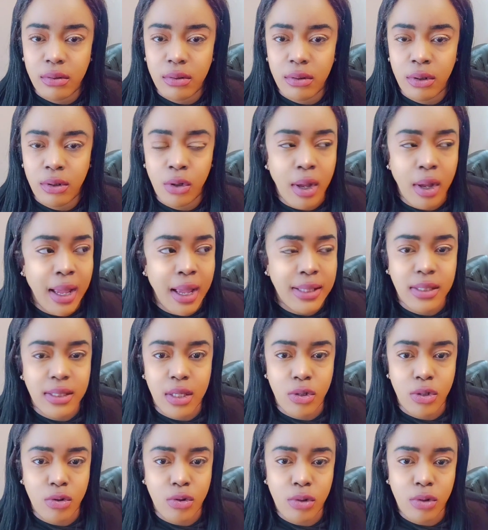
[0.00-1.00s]
You know, I
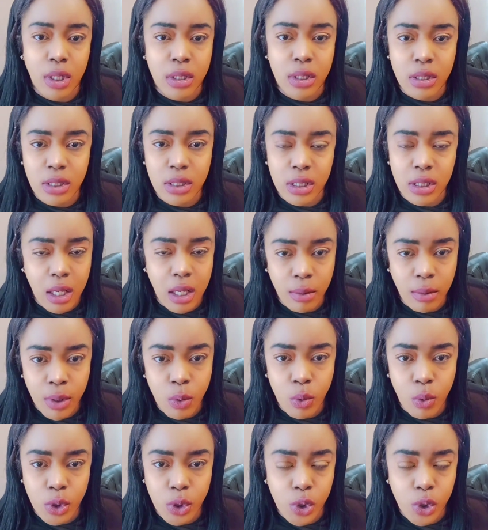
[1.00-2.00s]
said, you didn't tell me
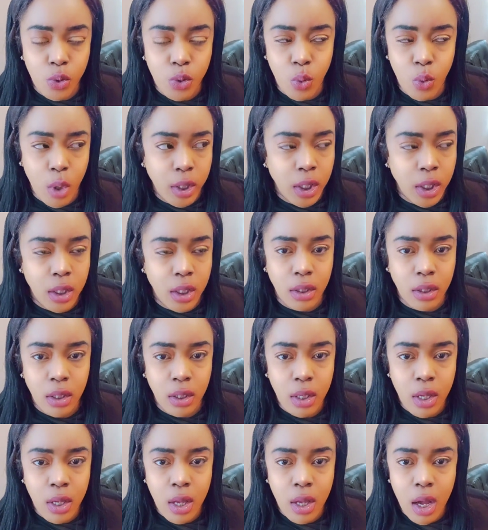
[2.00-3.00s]
what you wanted
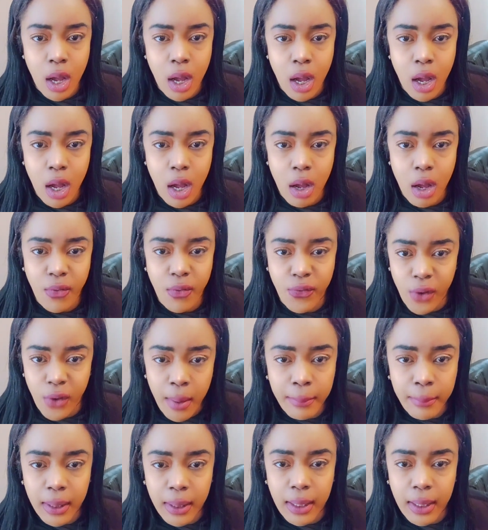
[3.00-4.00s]
from me.